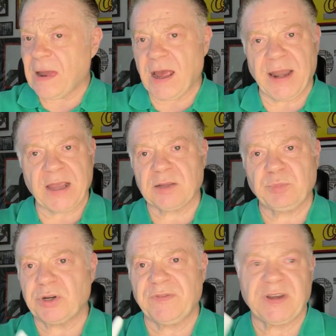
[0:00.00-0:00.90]
And I can
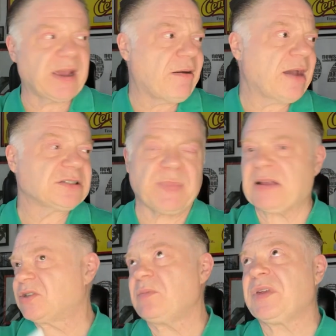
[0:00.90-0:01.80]
put a video out
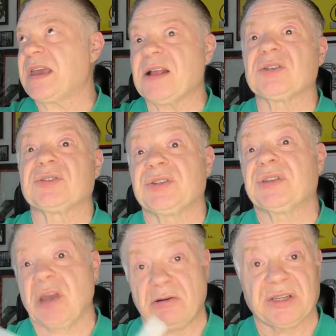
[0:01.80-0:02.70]
about something else that's the
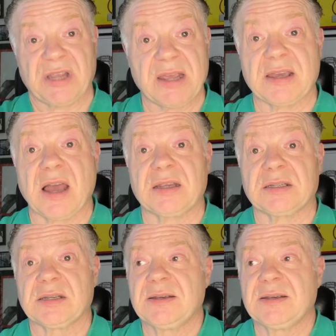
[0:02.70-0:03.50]
current zeitgeist,